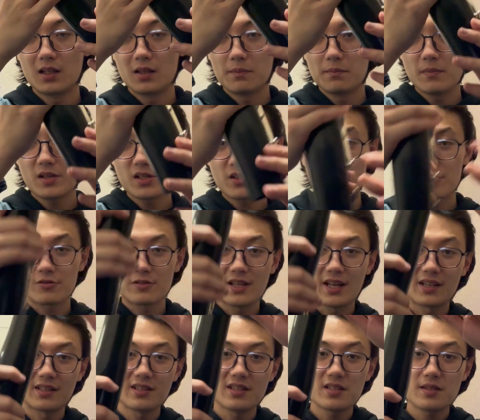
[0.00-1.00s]
Make sure
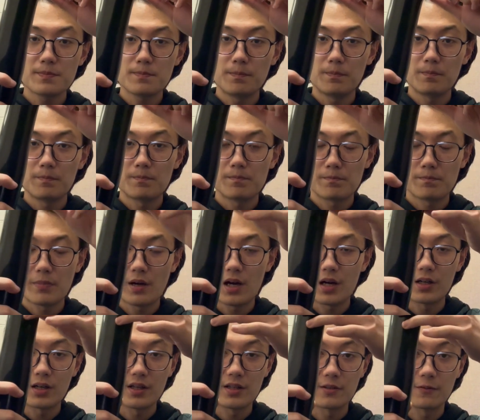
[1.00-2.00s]
that this
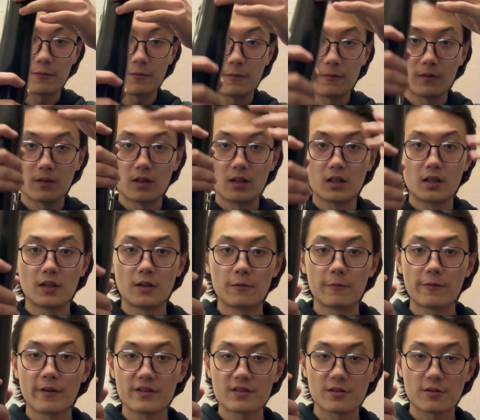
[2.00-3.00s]
part is
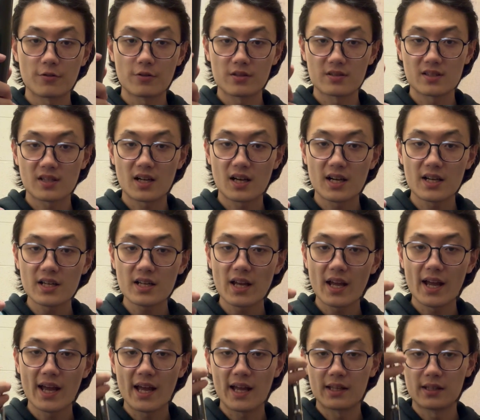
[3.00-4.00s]
face to the sky
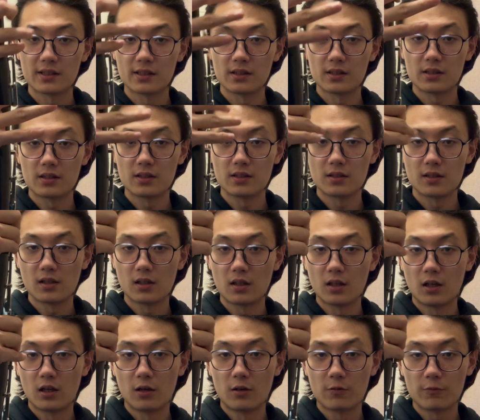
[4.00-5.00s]
and
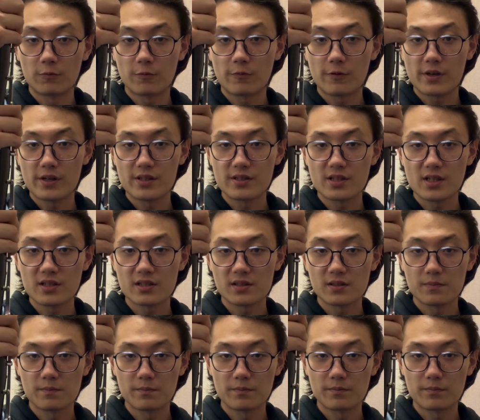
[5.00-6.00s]
we just
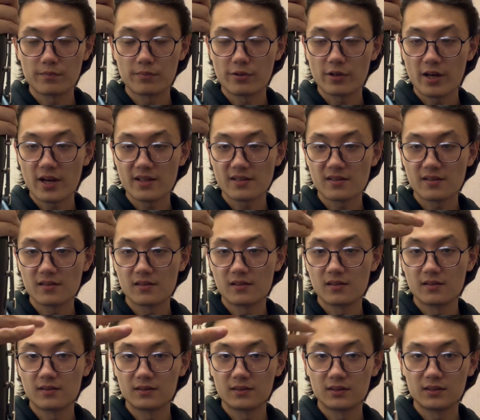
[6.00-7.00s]
press
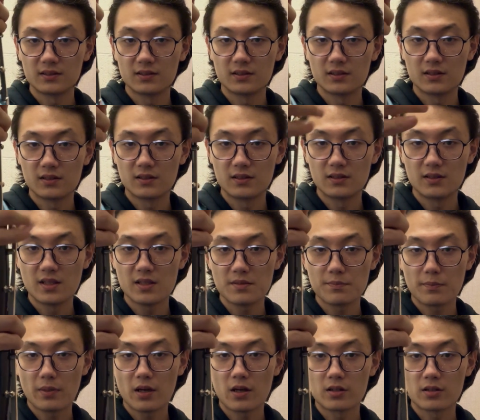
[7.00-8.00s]
this
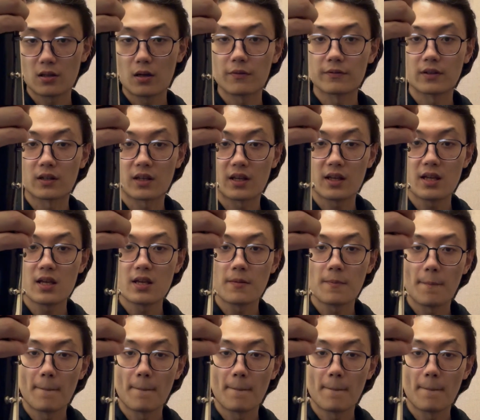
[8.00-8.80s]
part of the key.